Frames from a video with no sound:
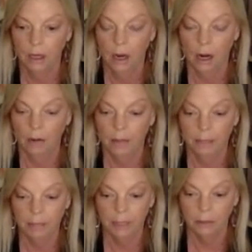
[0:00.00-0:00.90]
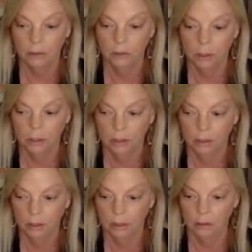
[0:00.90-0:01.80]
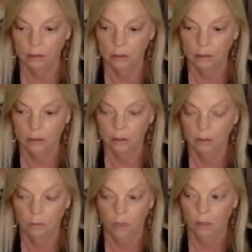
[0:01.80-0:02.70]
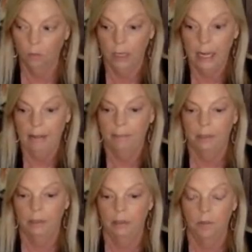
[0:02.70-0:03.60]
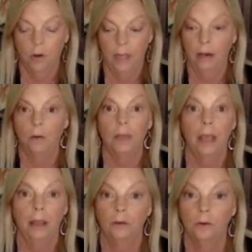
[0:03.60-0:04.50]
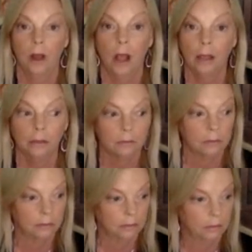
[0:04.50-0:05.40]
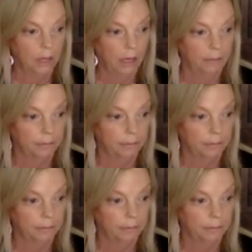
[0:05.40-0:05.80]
Are they being treated? What happened to them? Are they okay or not? Okay.